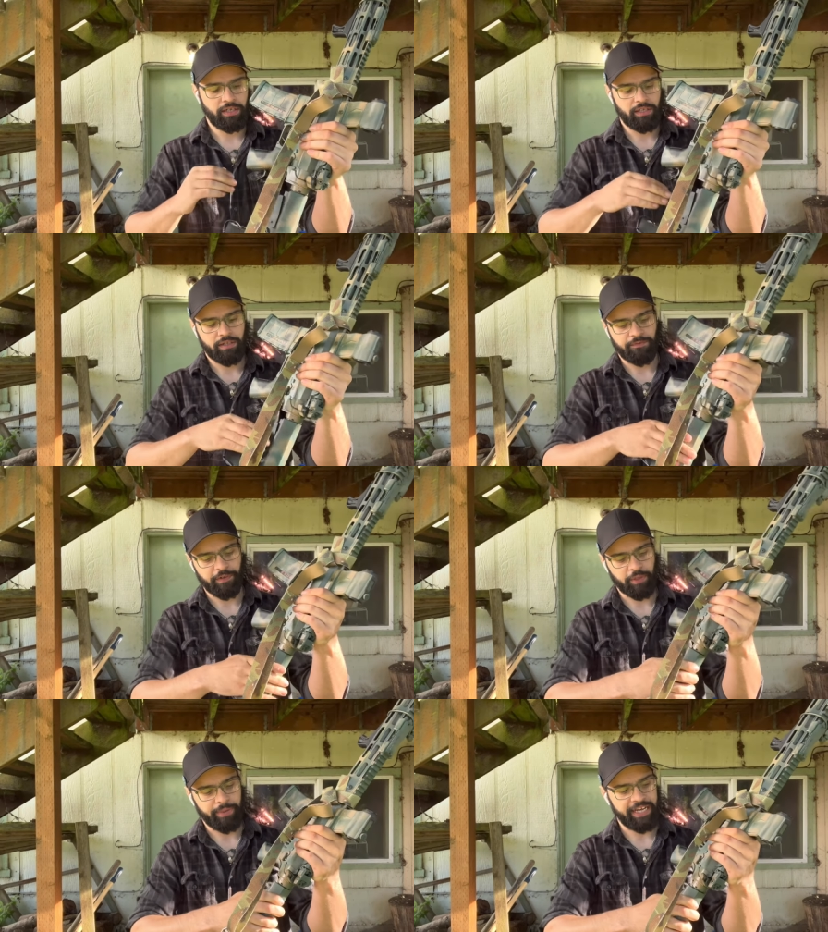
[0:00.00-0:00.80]
the
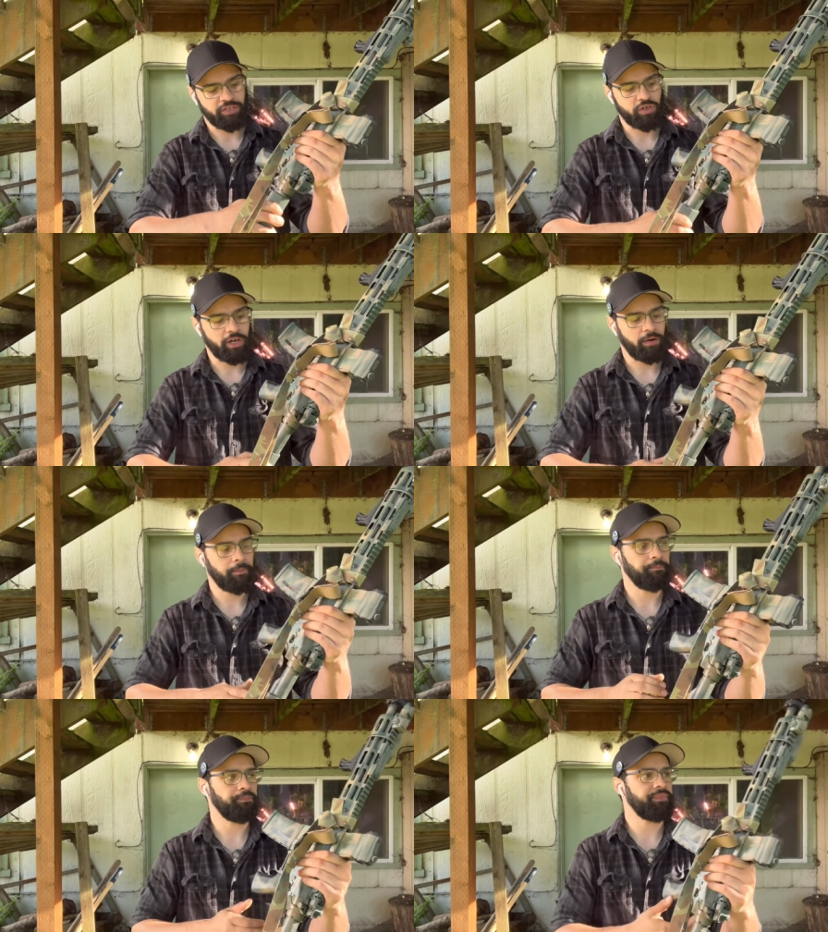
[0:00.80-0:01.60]
further back you go.
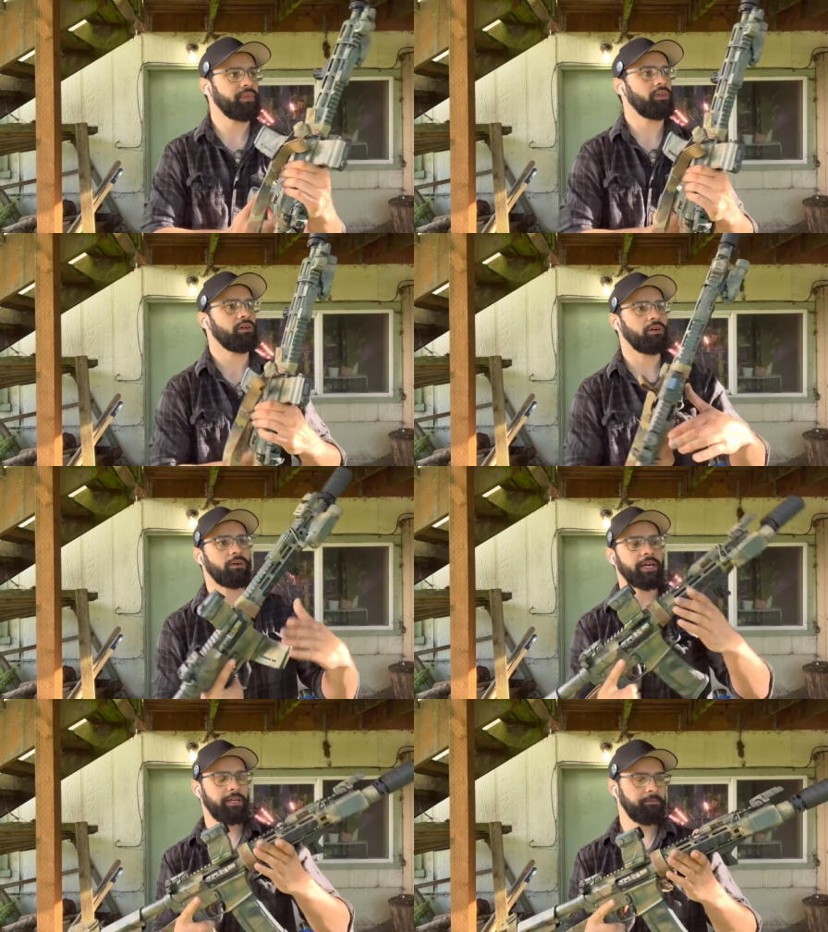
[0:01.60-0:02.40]
All
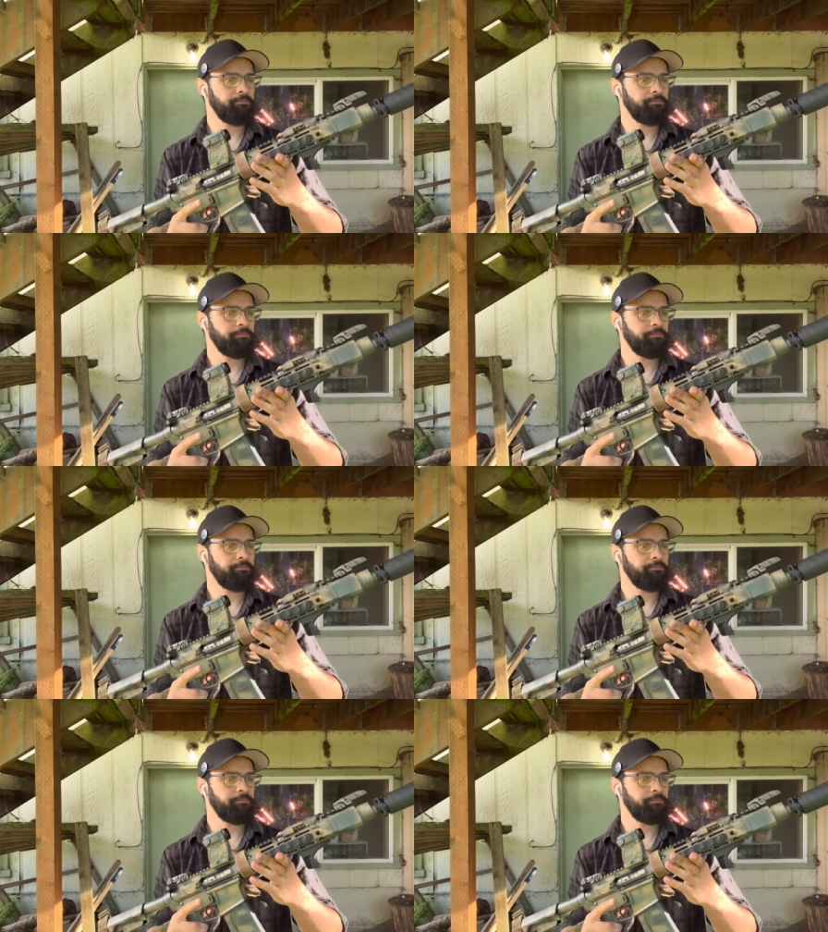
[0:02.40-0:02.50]
right.